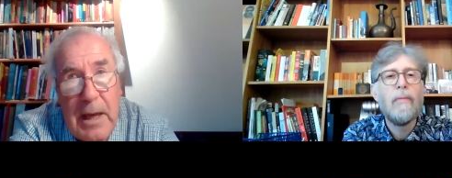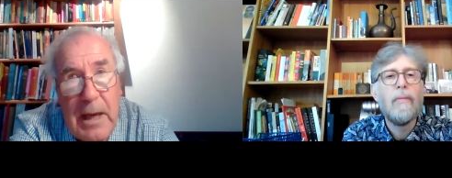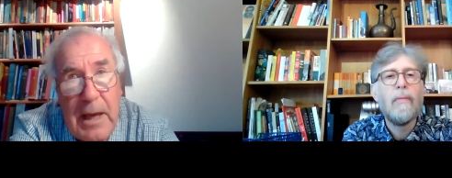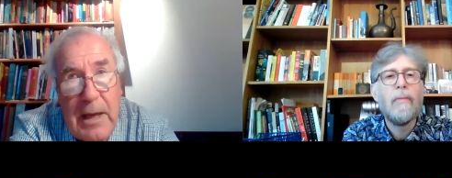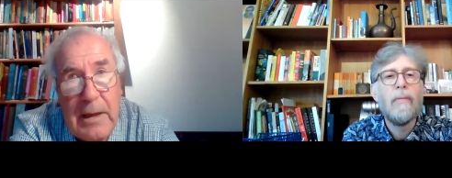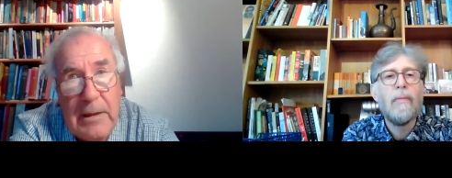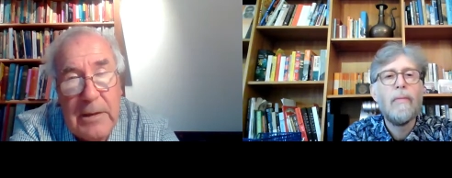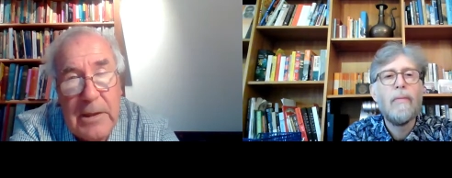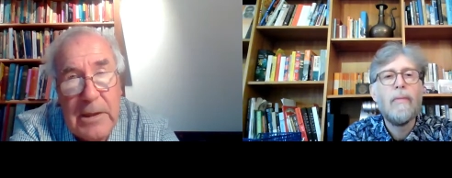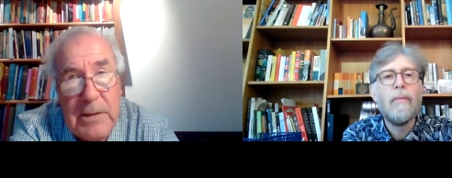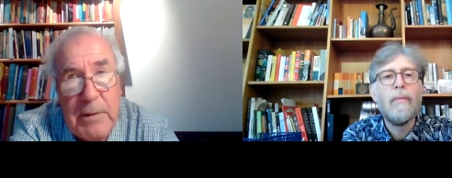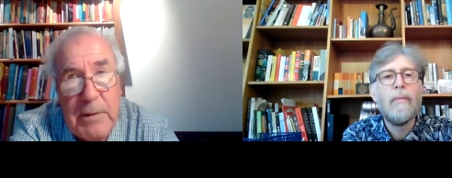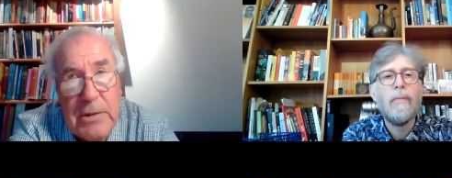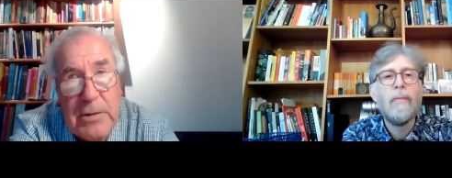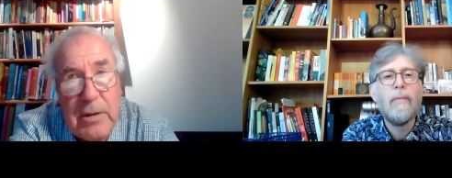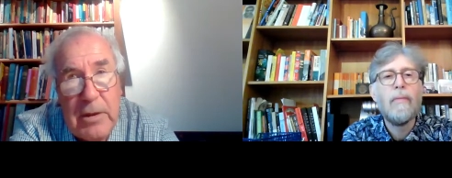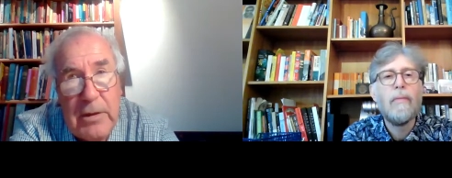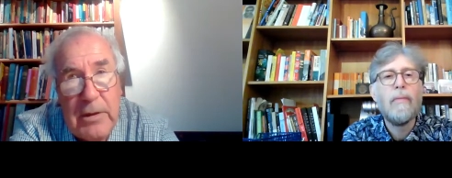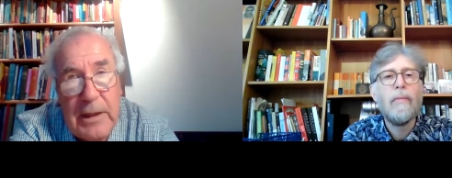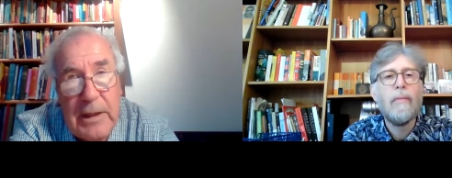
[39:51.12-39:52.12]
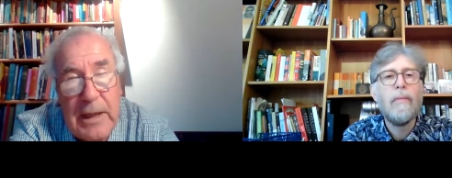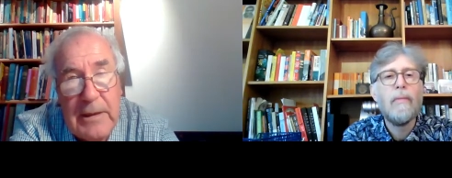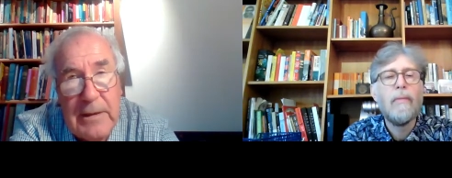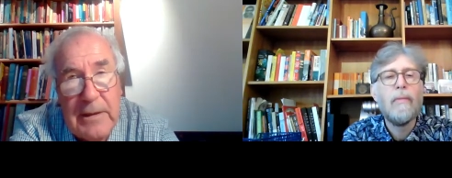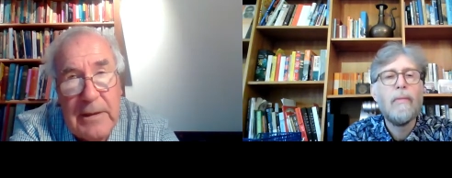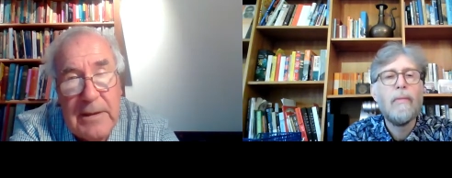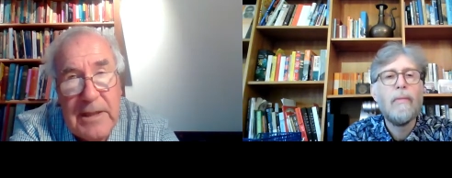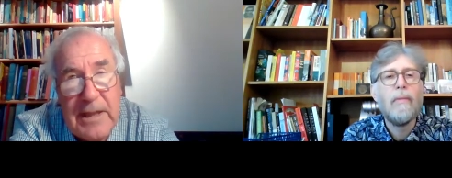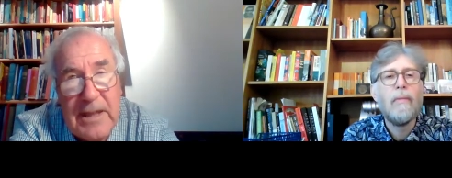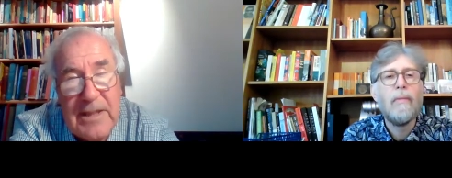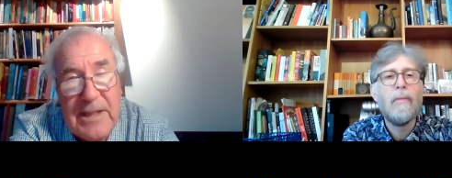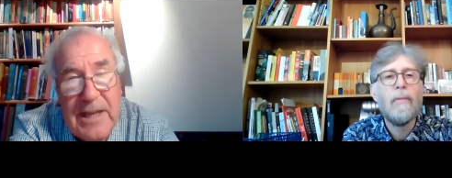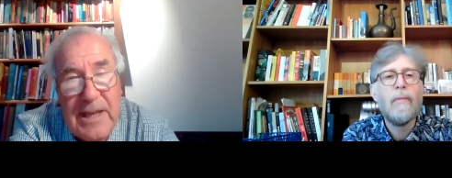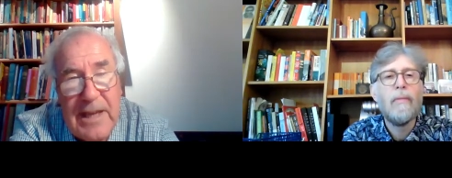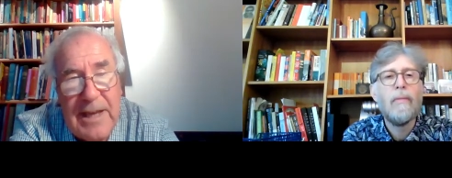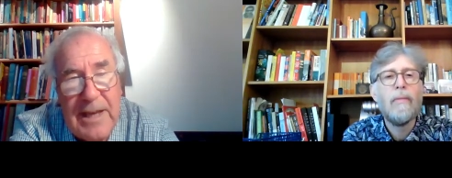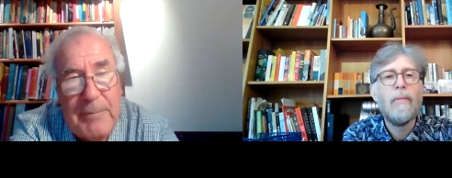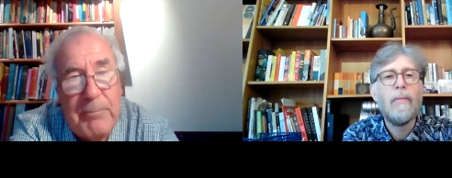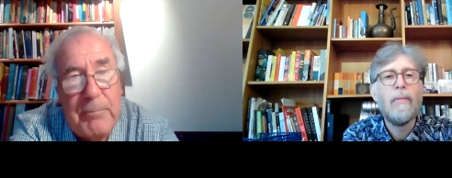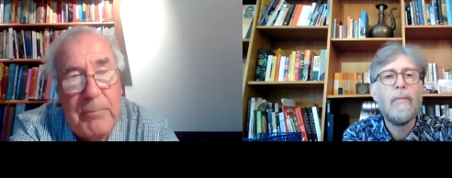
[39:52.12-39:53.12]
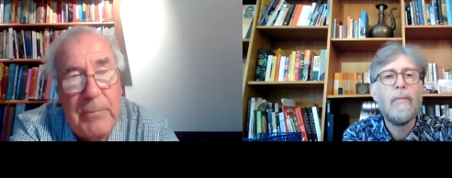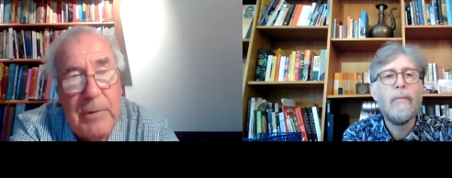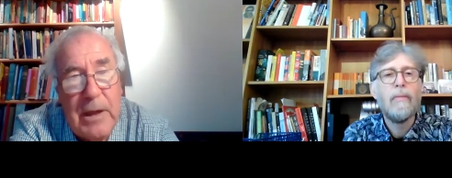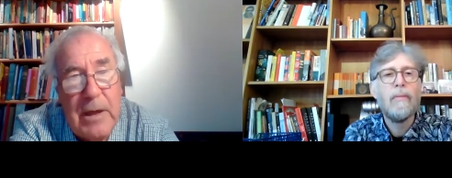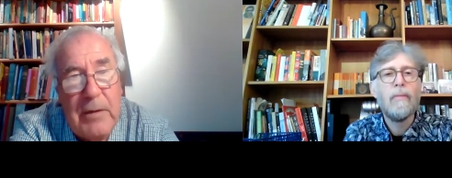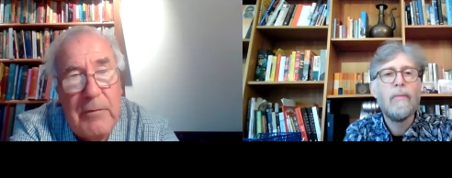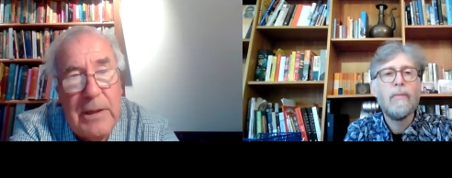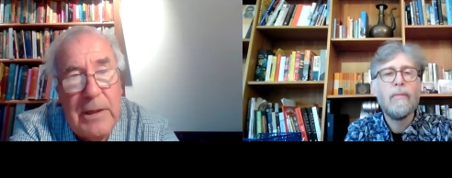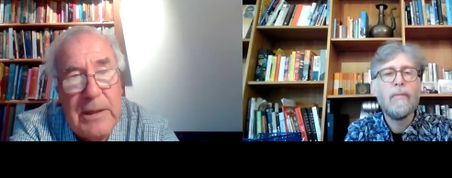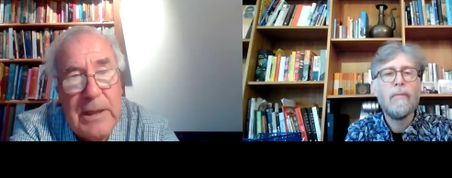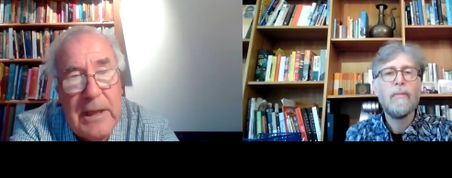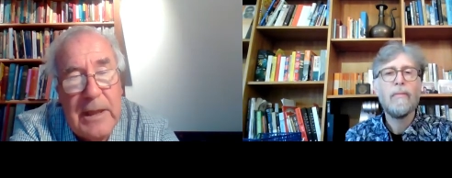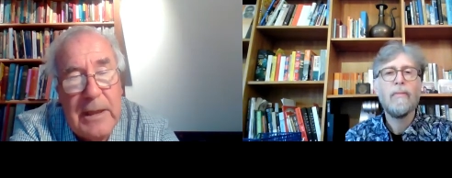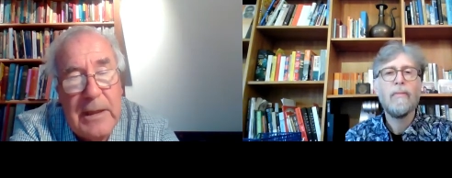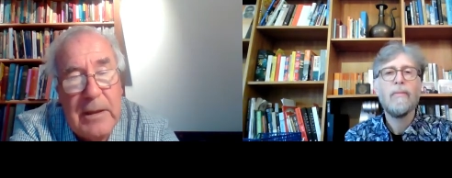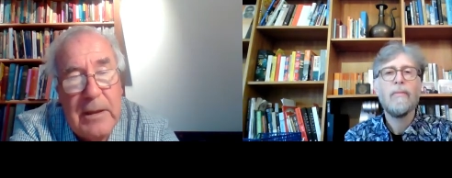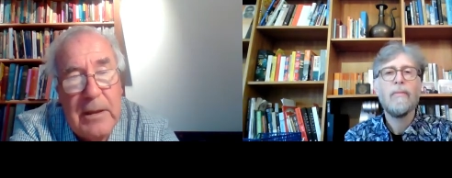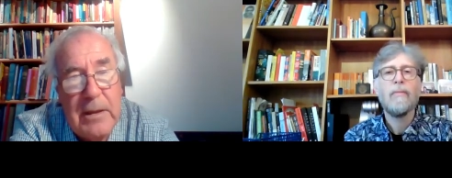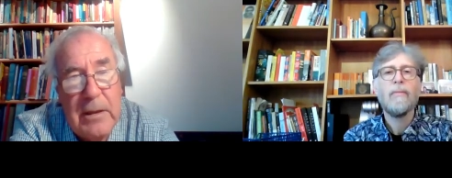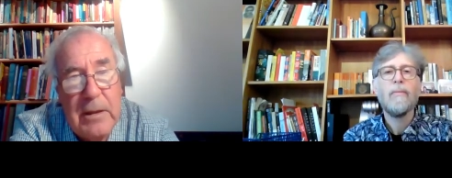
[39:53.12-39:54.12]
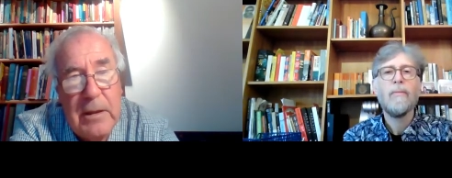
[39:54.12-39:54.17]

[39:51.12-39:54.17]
Speaker 1: and switched on again at 6 a.m. every day.